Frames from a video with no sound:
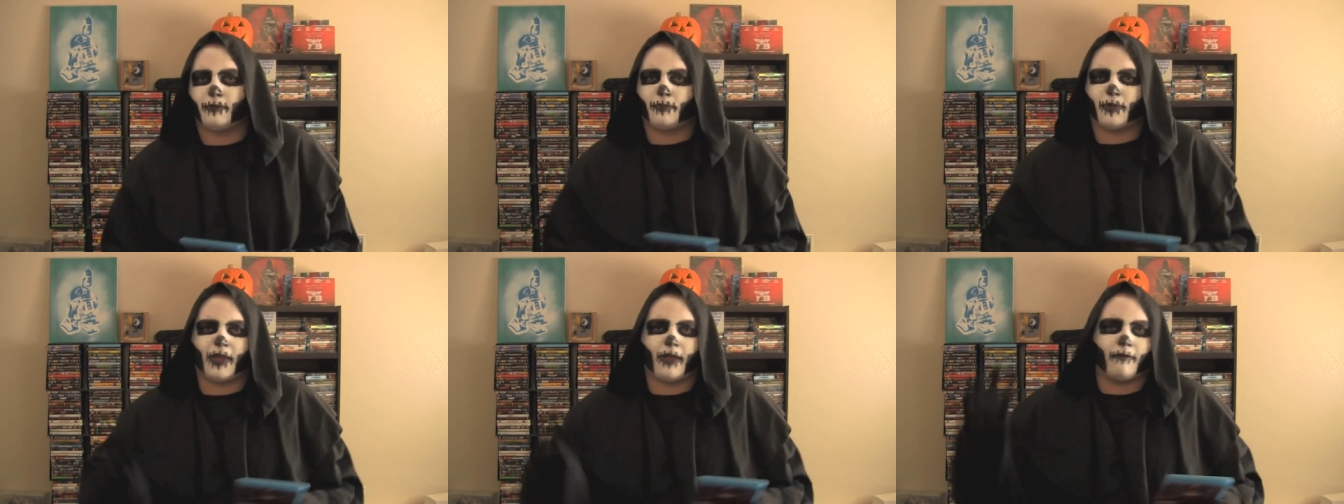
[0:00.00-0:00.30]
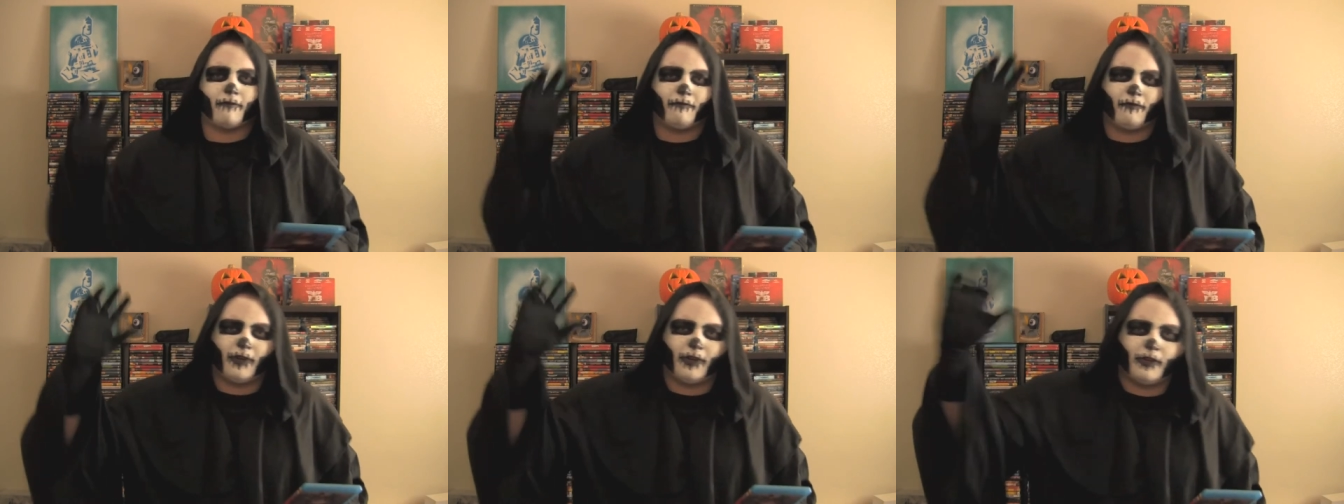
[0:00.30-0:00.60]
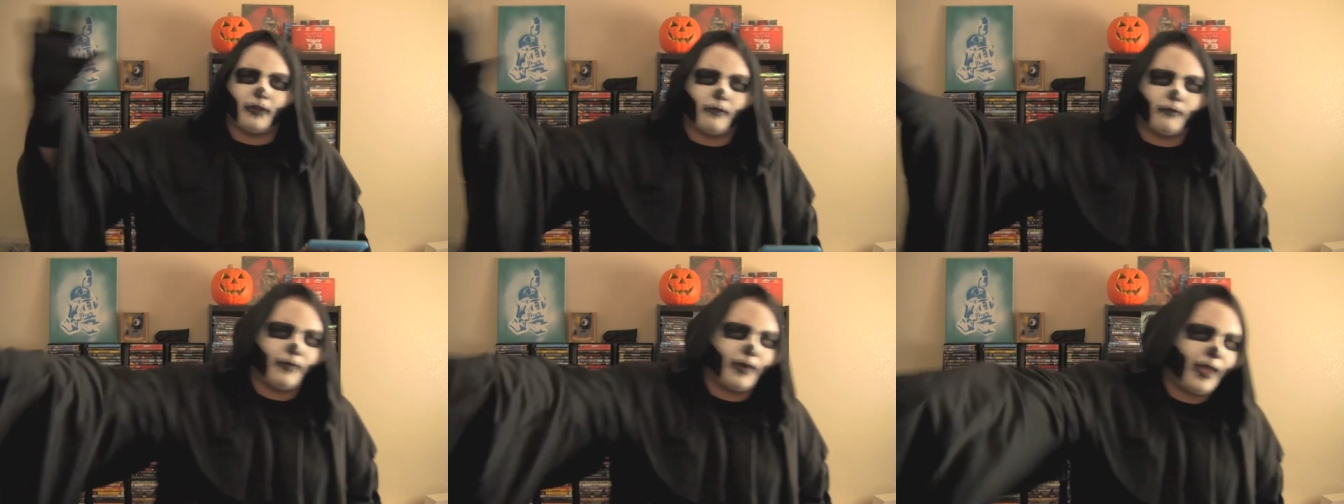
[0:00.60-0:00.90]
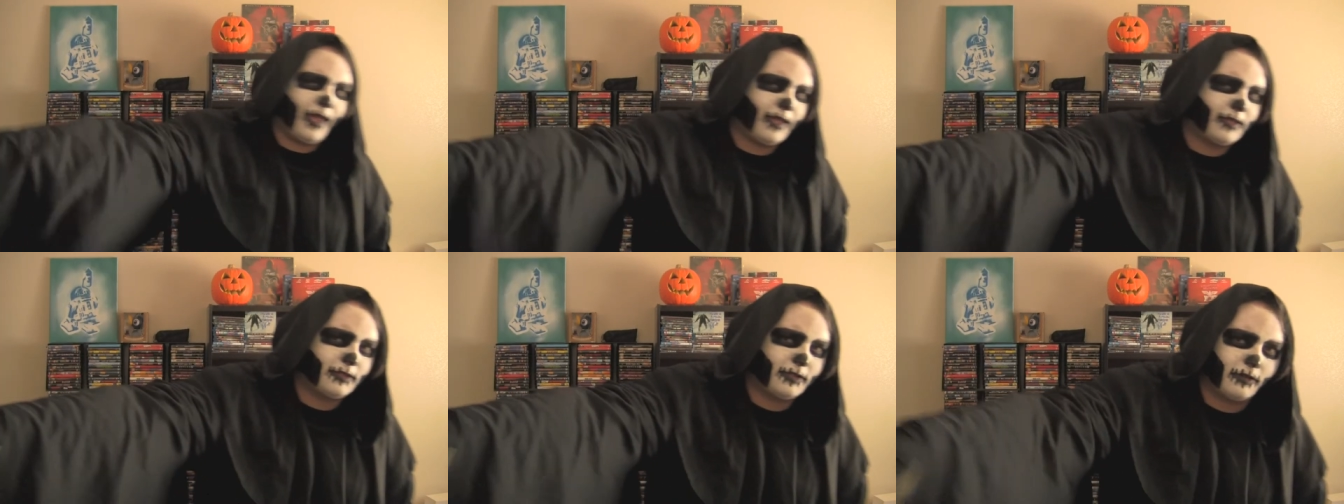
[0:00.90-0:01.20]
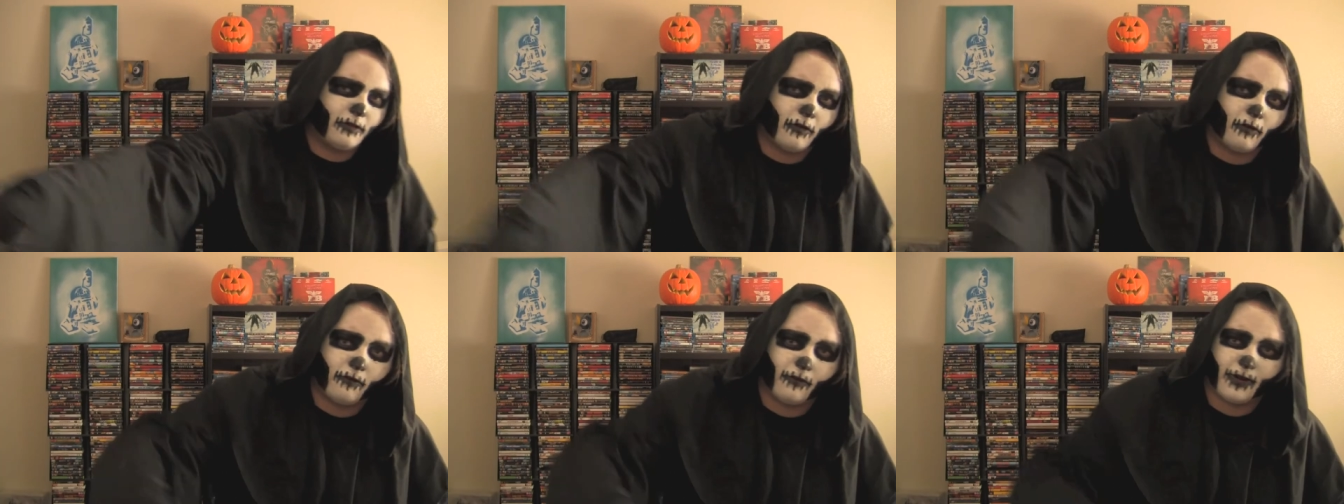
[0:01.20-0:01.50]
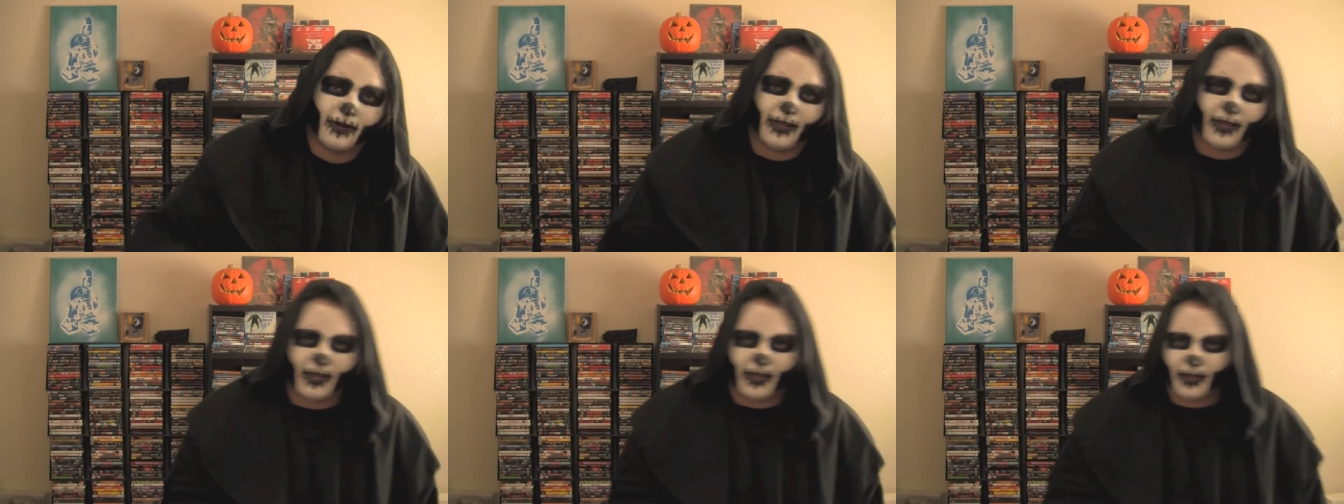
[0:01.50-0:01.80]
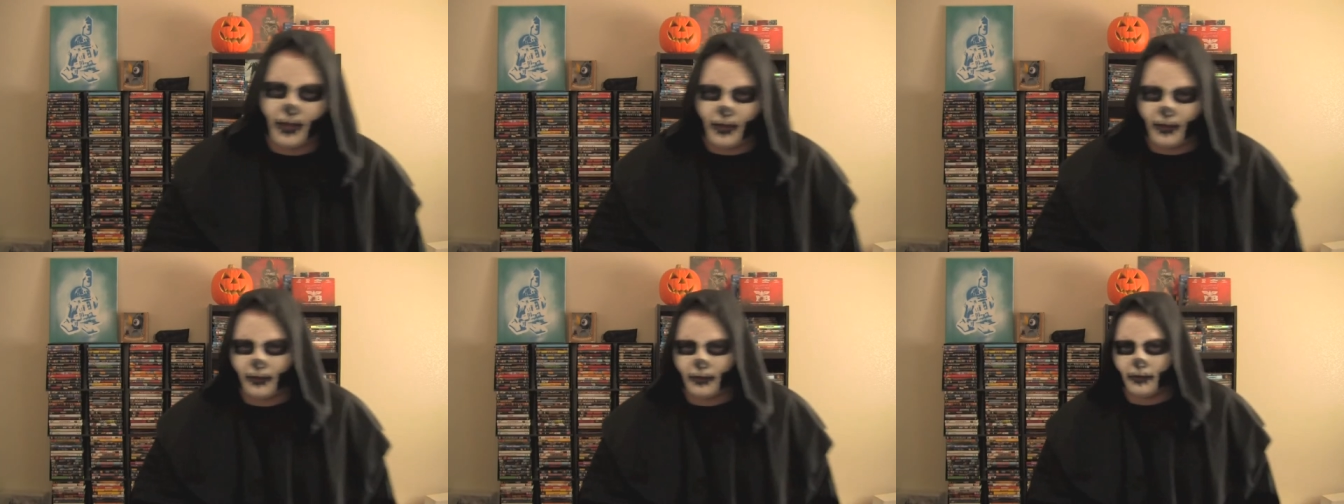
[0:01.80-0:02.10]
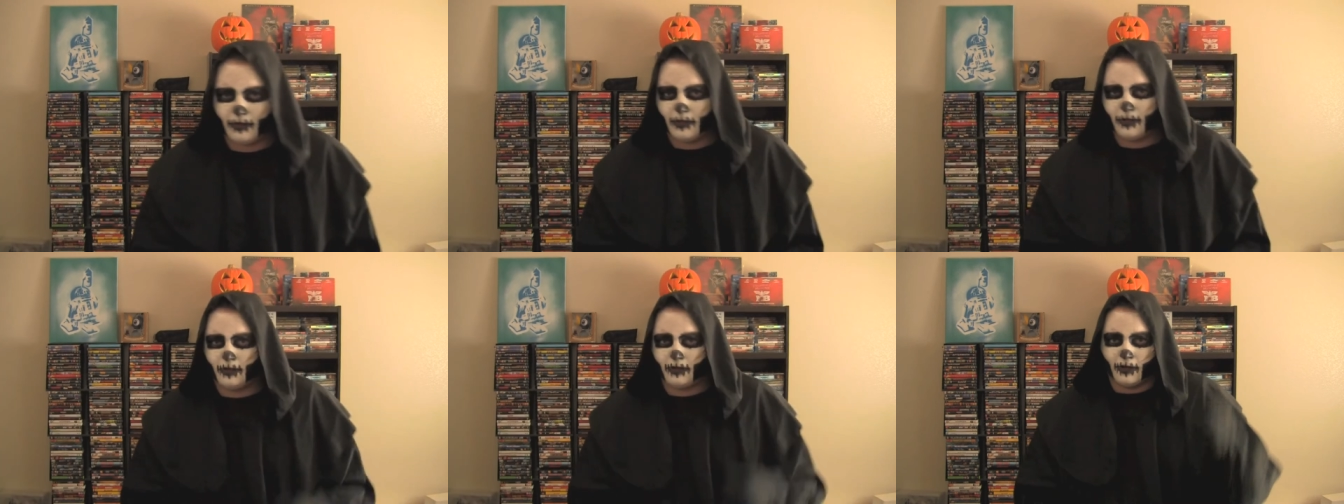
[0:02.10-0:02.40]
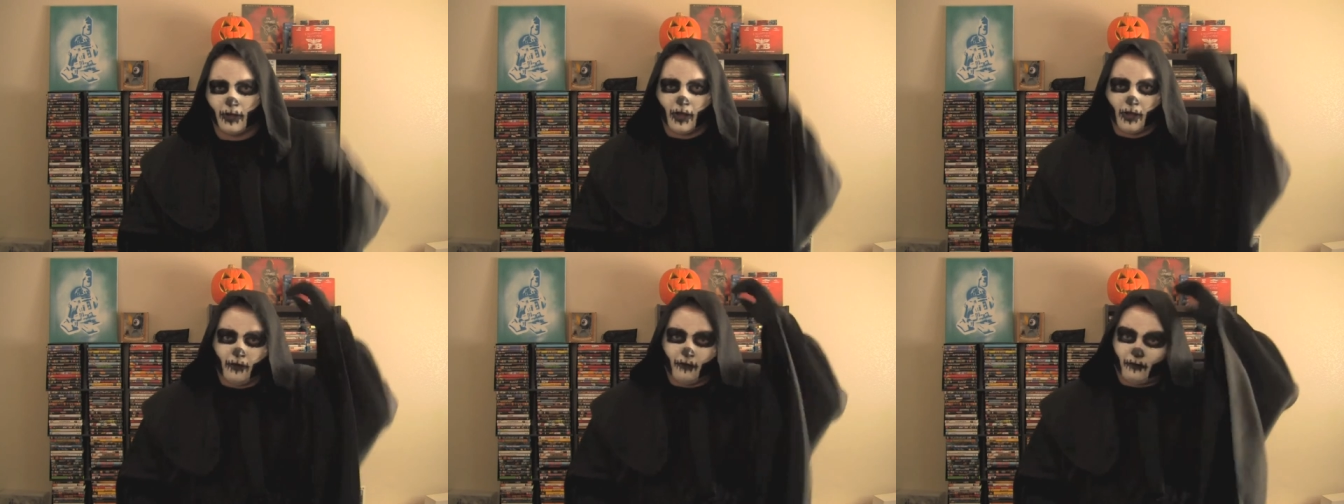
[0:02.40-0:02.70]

It became video nasty over in England.